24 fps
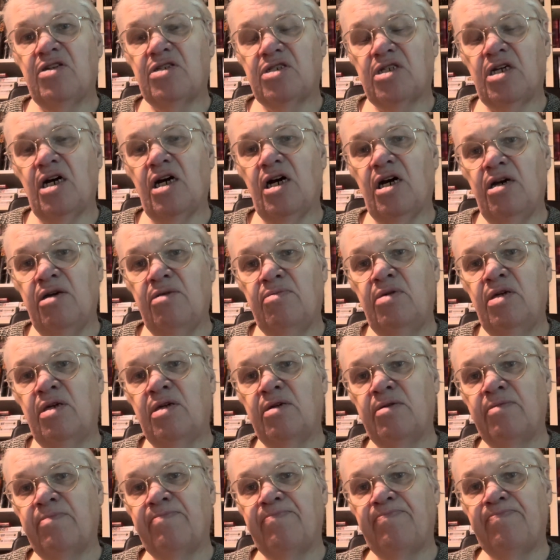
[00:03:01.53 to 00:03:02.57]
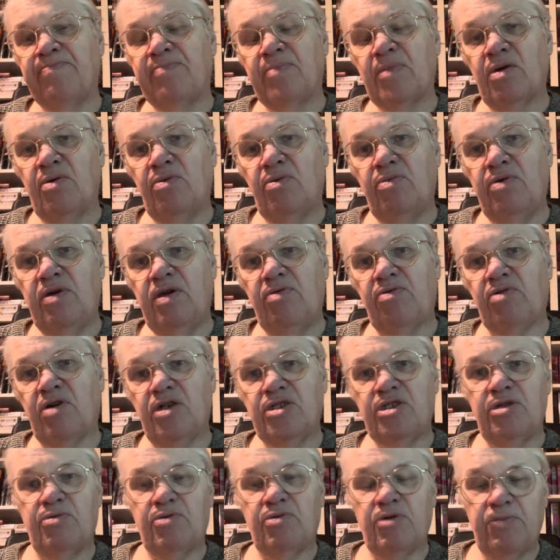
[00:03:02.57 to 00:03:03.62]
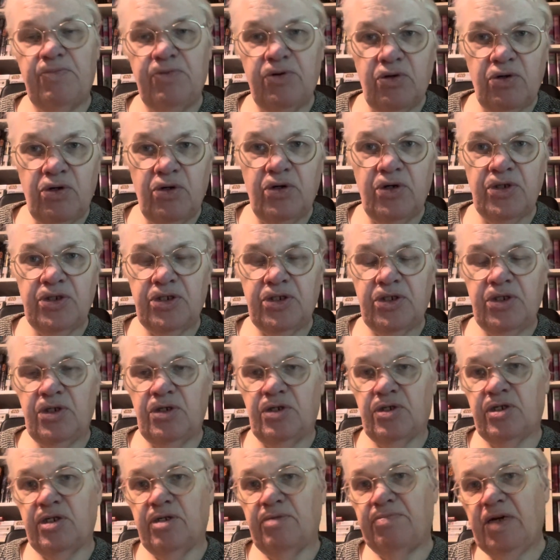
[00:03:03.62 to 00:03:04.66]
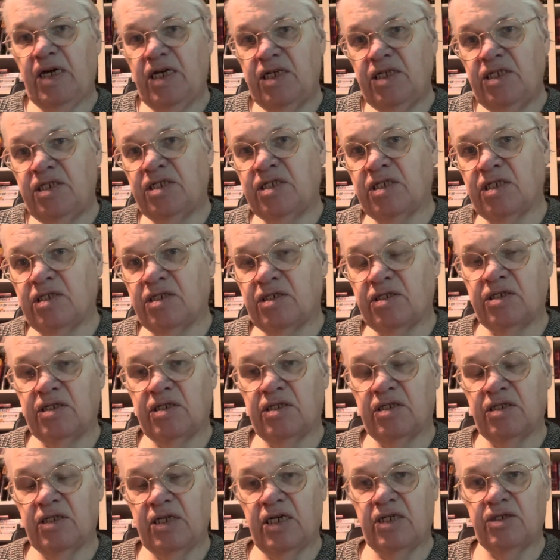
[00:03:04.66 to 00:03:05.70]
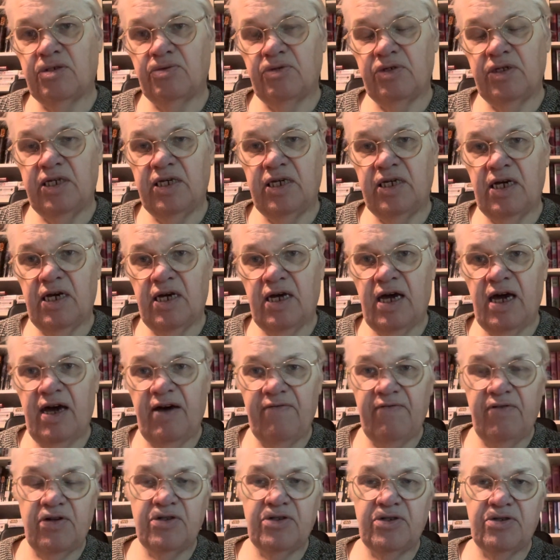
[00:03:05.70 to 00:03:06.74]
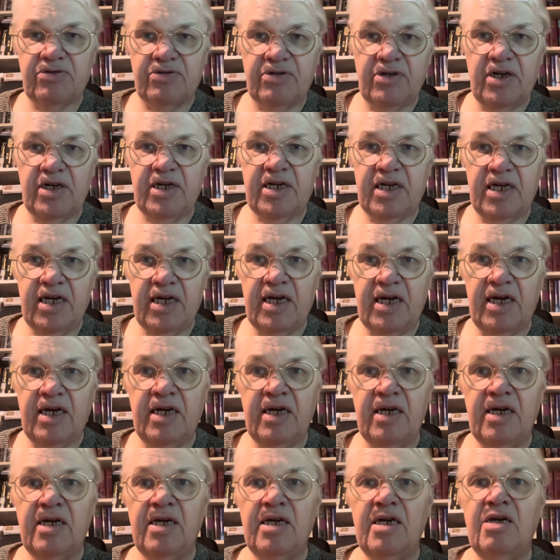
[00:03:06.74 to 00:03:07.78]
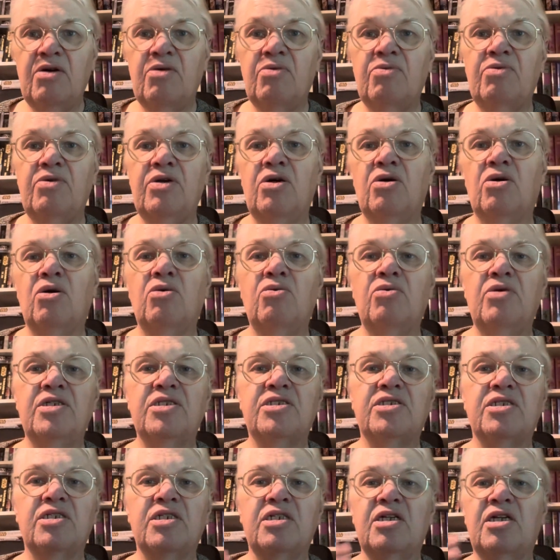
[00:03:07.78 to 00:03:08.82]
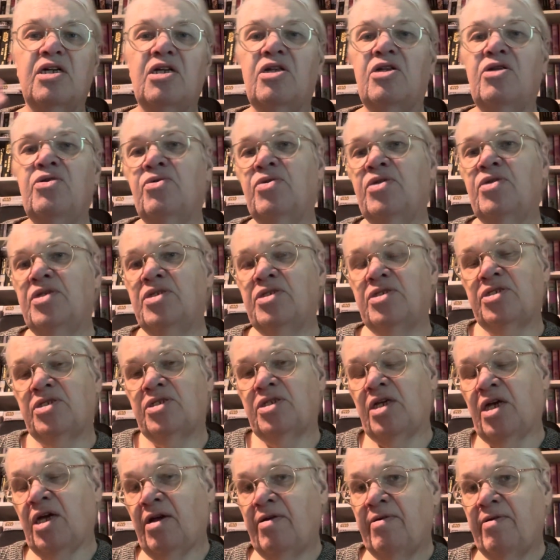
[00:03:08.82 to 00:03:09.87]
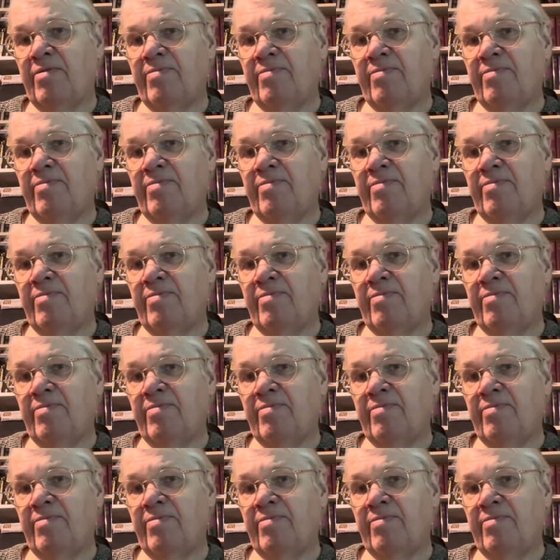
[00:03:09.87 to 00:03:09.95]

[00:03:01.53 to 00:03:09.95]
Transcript: time we write a report on a patient that we uh, have under our care. We always include this uh,